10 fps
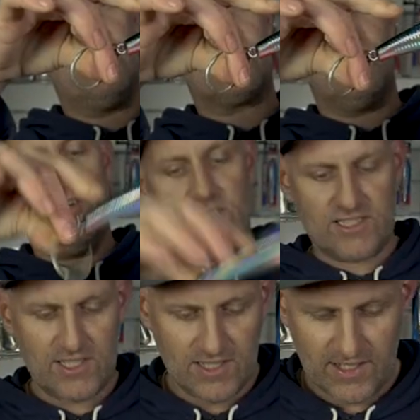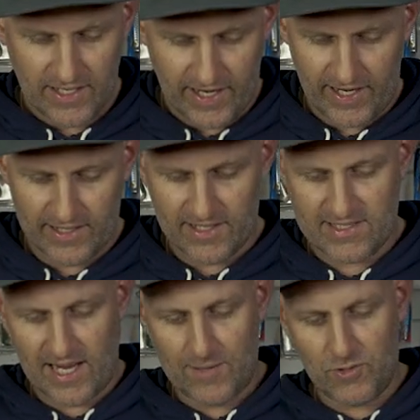these lures, and the
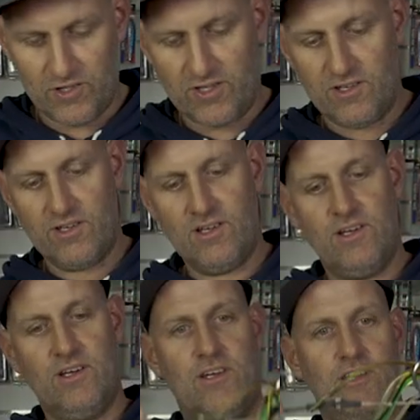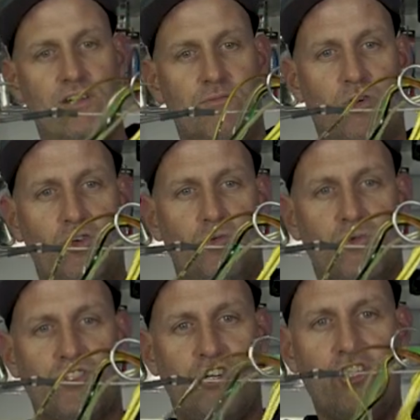same with my
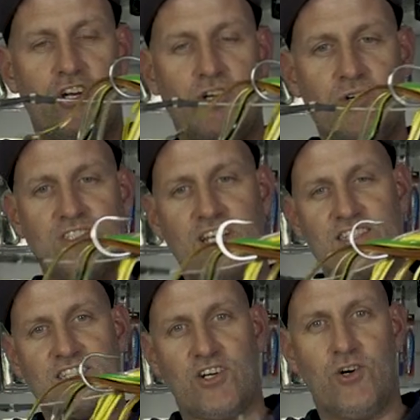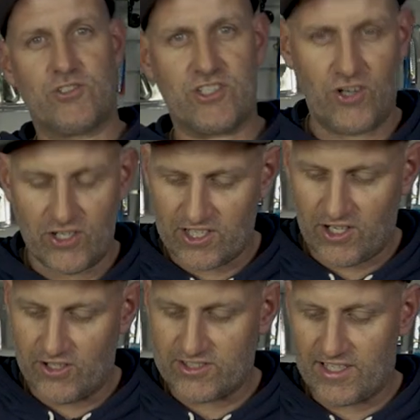normal skirted lures, is that the hooks are nice
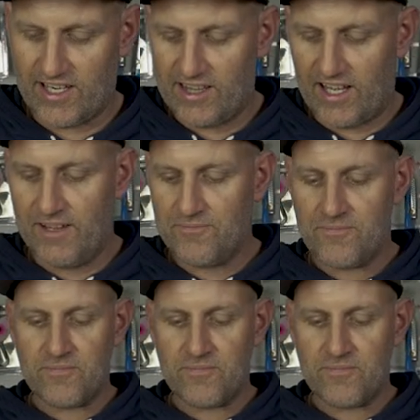and close together.